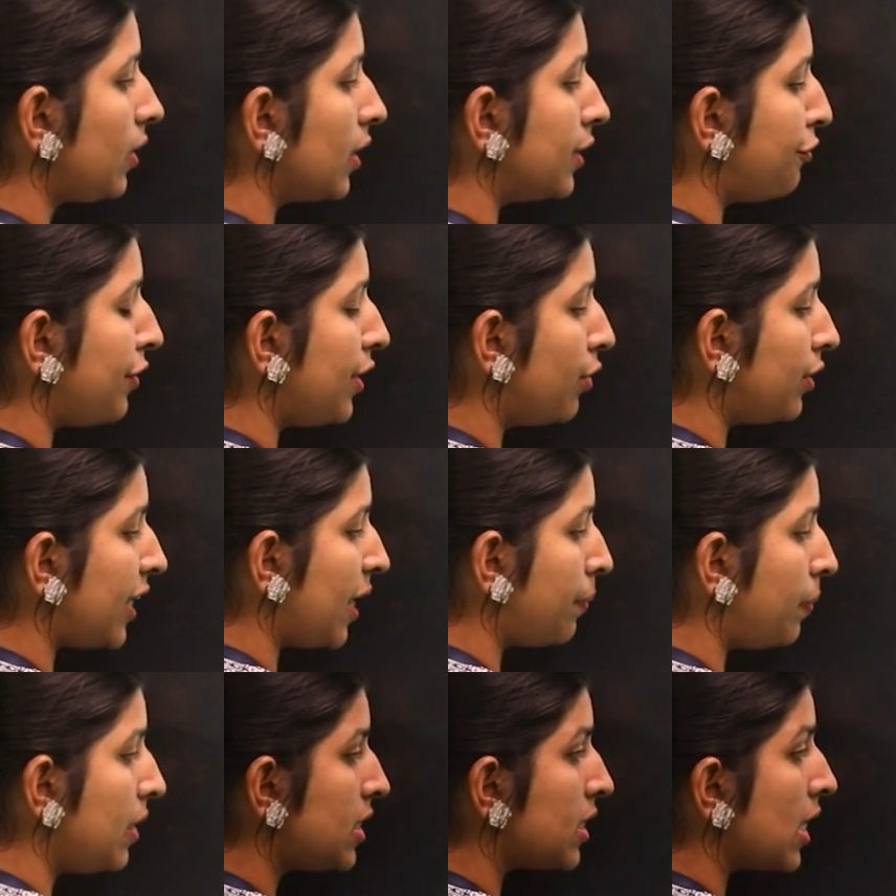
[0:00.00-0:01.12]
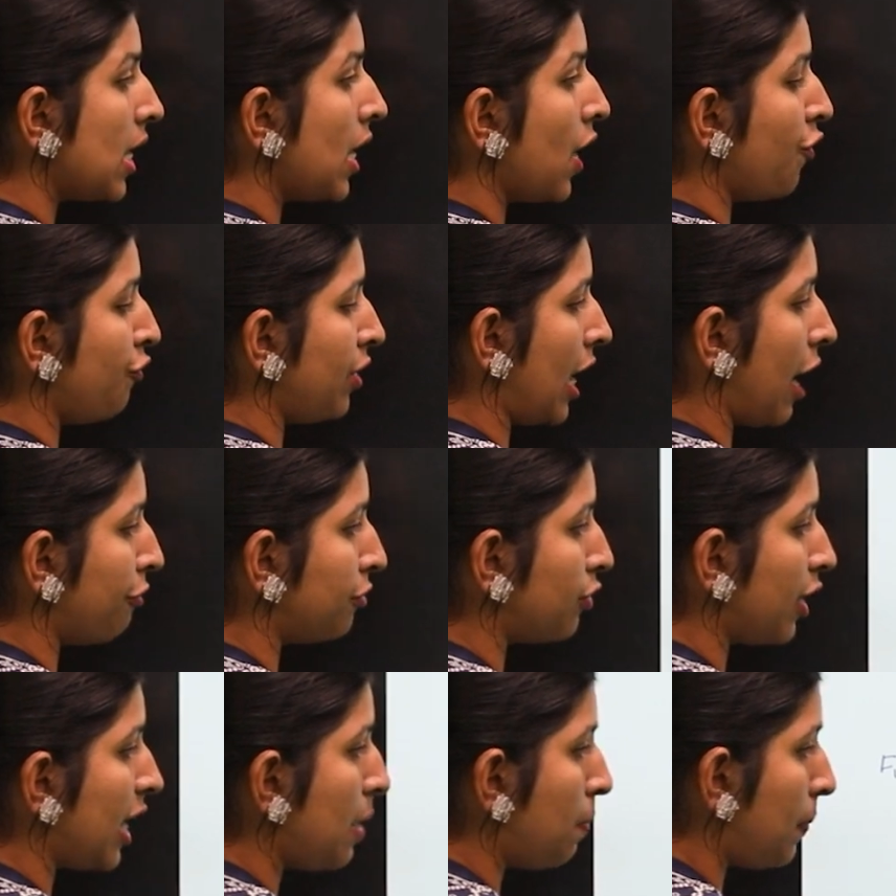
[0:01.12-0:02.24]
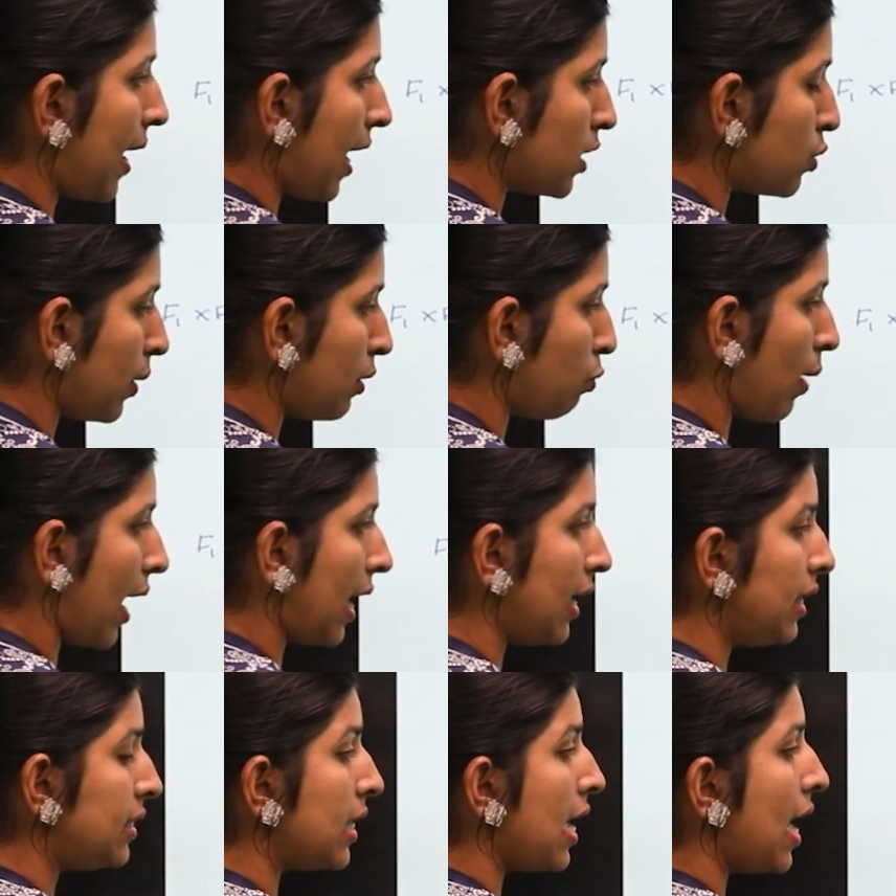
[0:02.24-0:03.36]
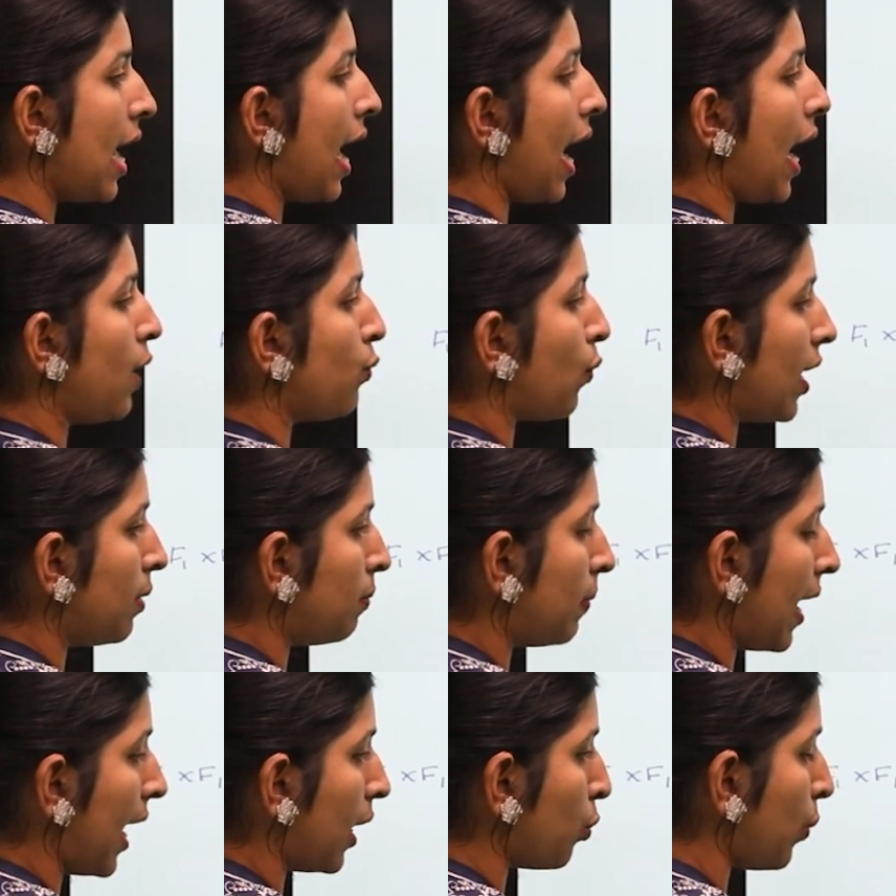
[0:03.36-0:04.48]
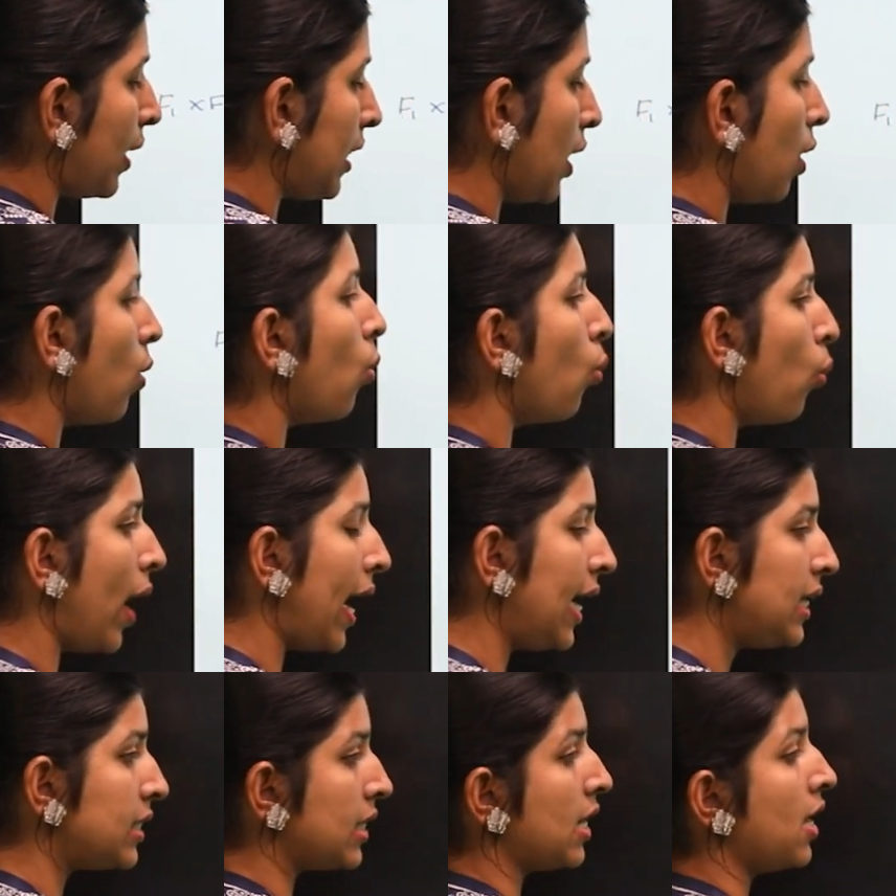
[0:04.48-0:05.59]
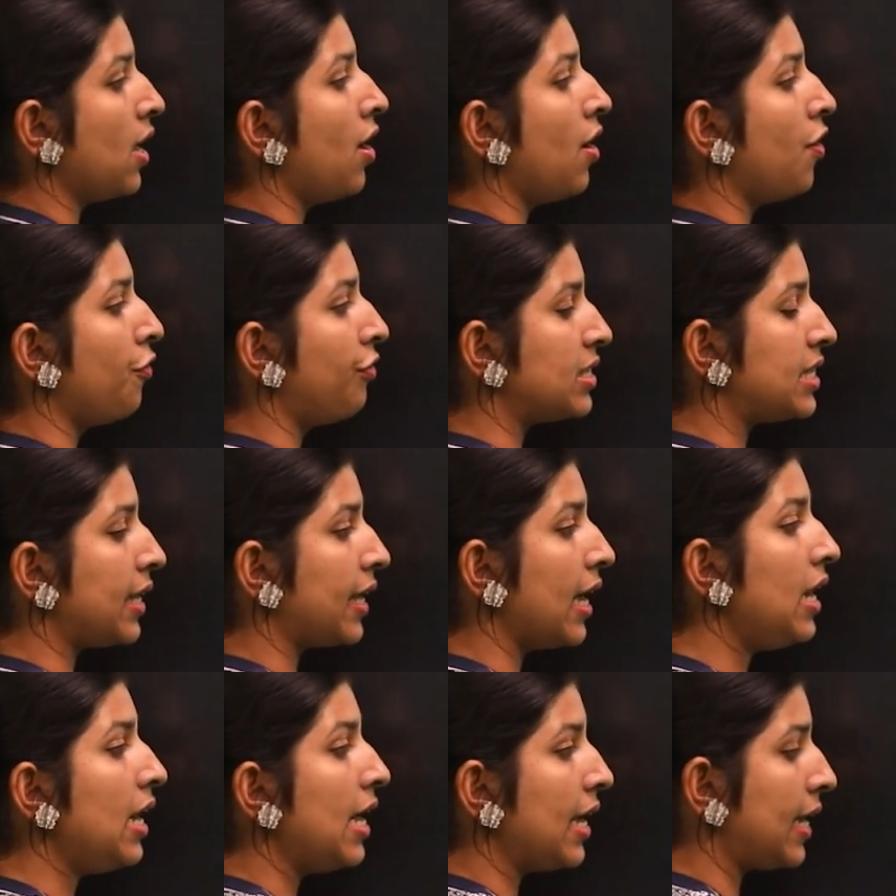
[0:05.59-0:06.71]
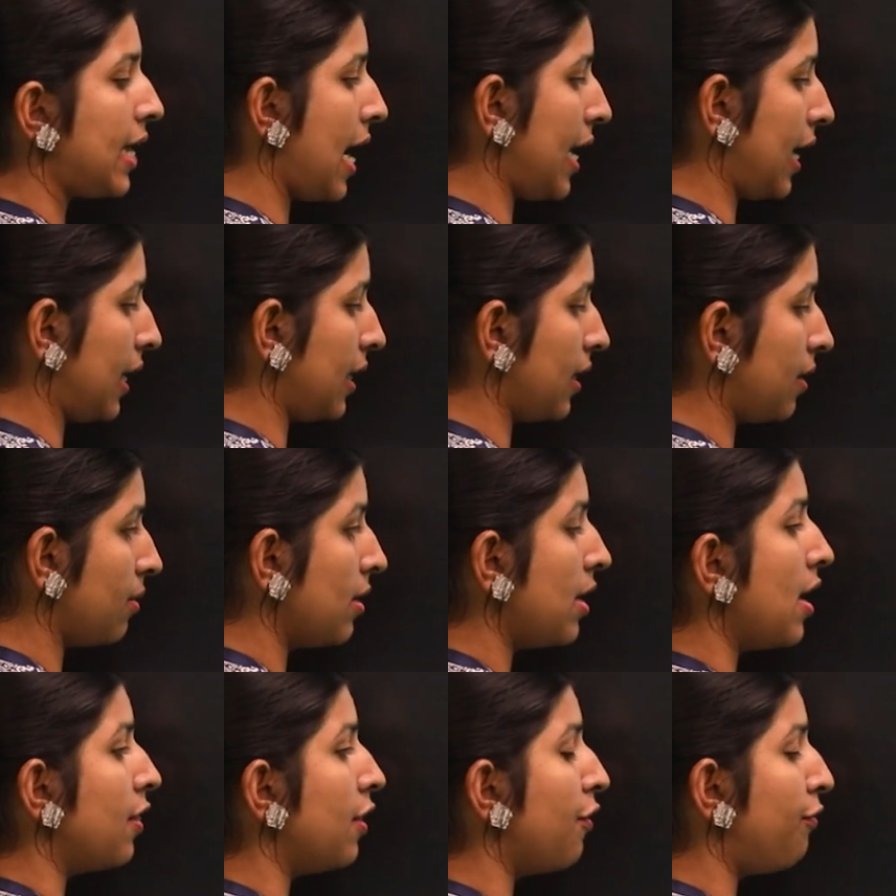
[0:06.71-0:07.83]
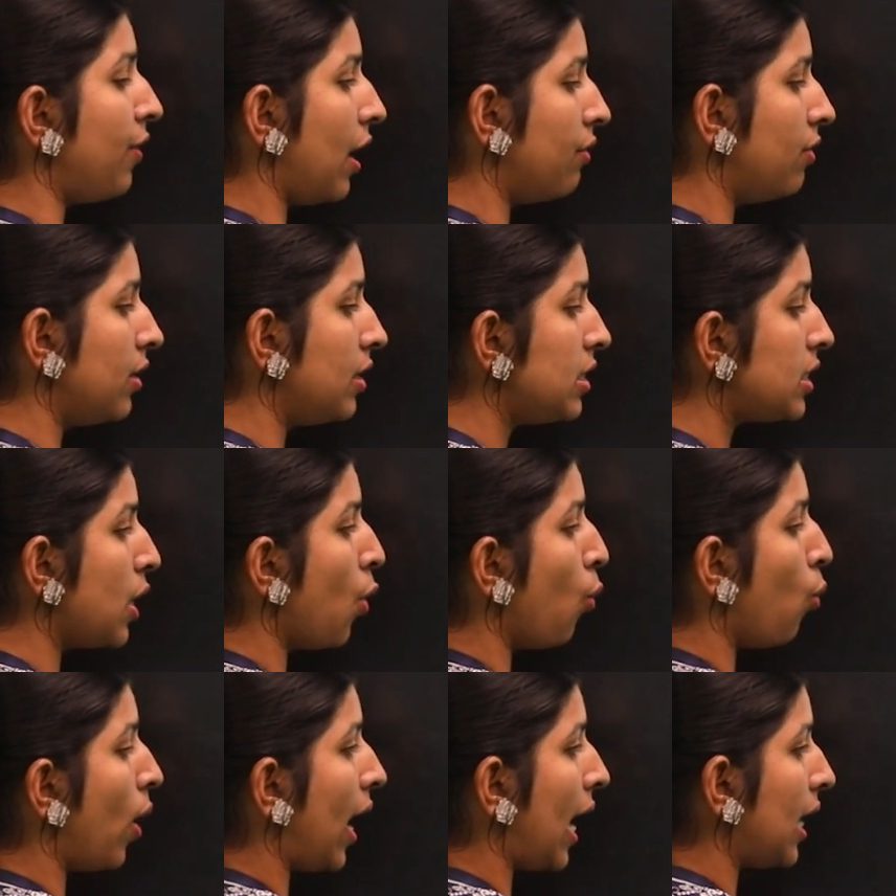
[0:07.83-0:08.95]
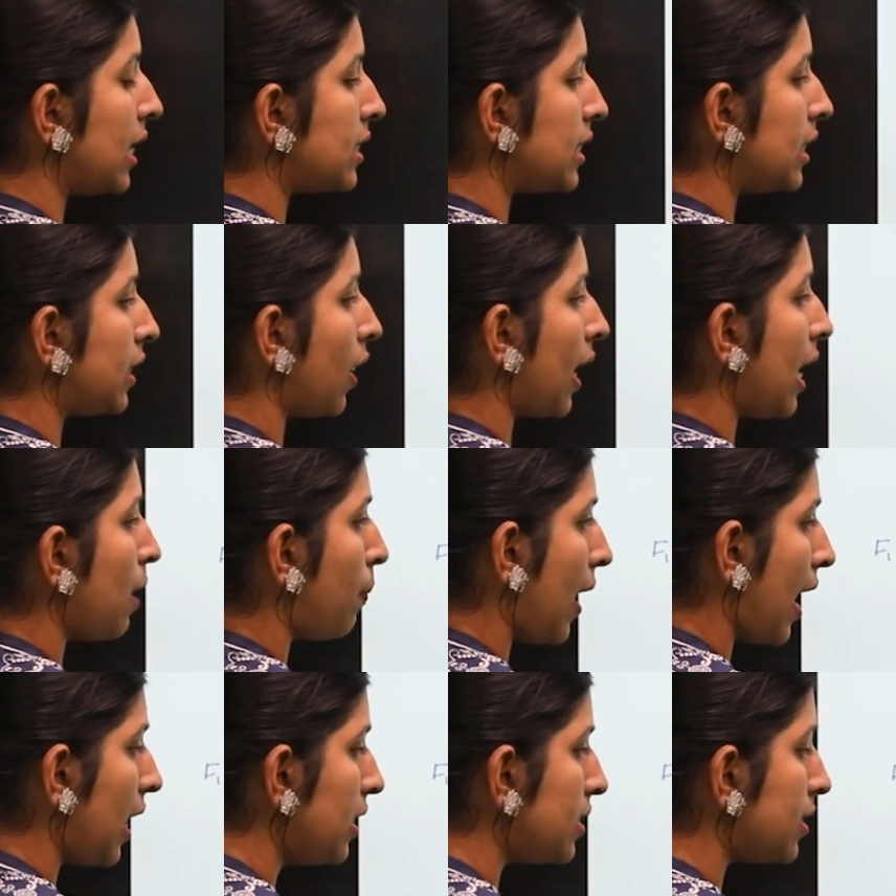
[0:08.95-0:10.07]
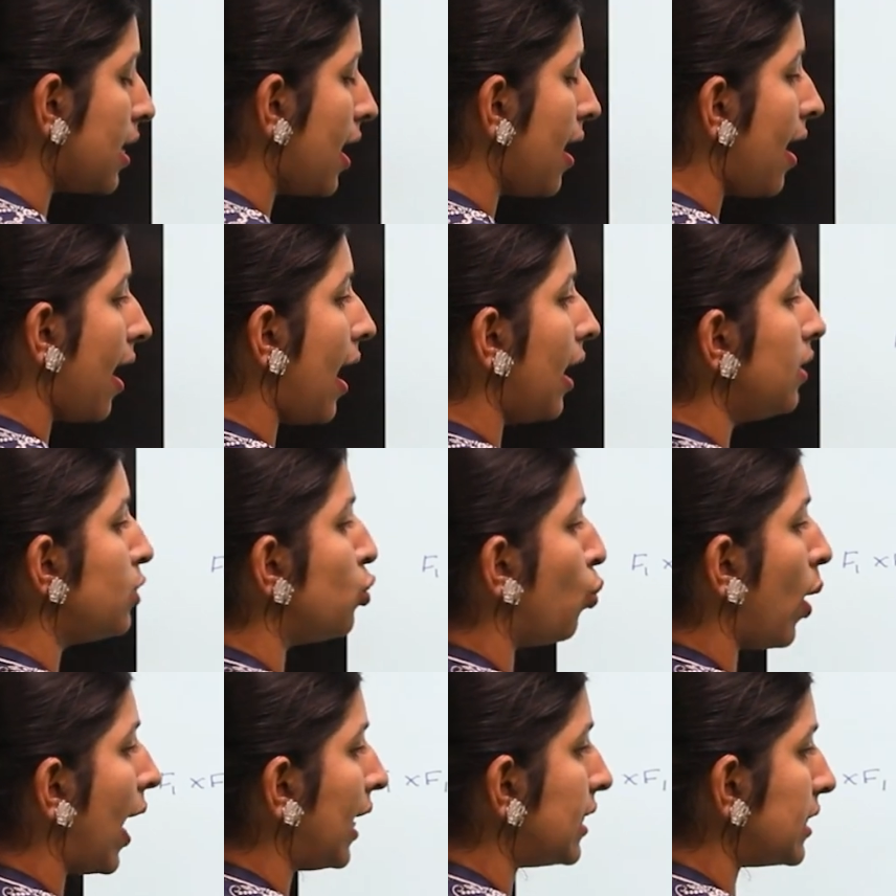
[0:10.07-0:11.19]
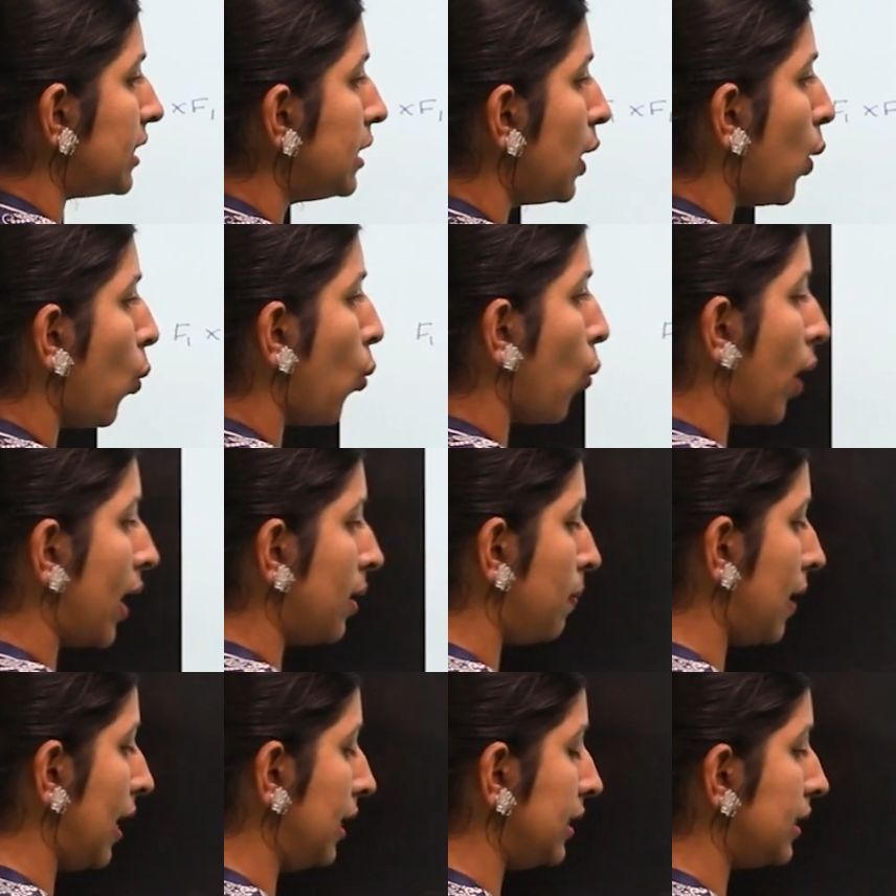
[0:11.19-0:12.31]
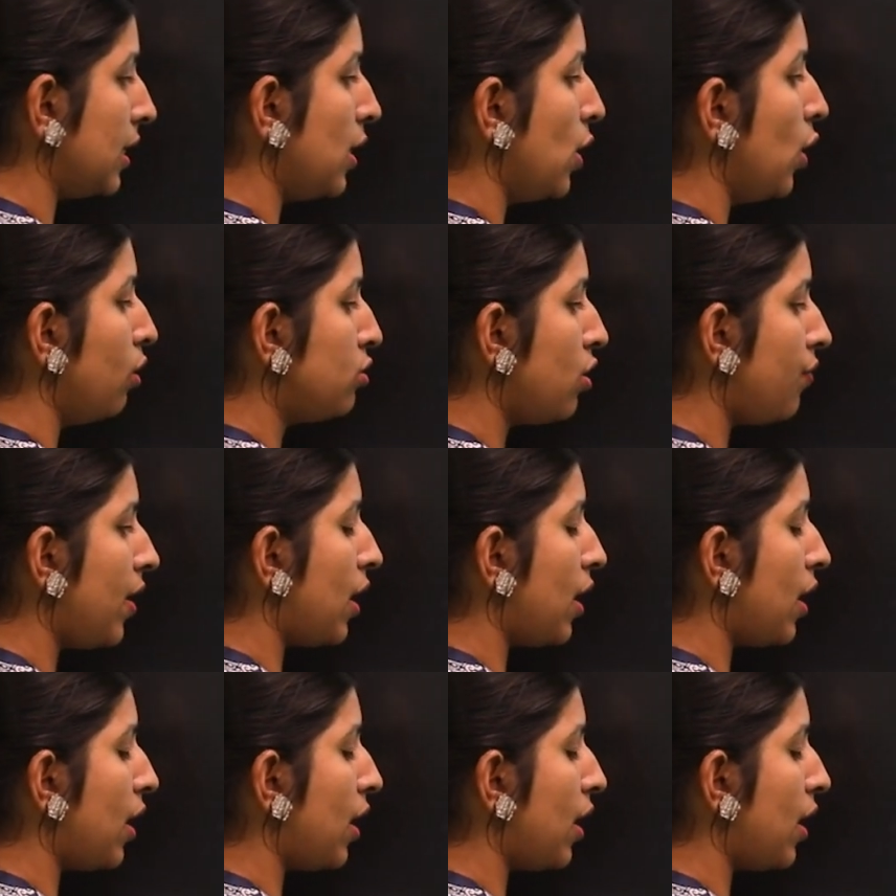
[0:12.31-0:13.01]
The phenotype is, we have 3 plants with violet and 1 plant with white physical character. The flower is violet in 3 plants and white in 1 plant. So we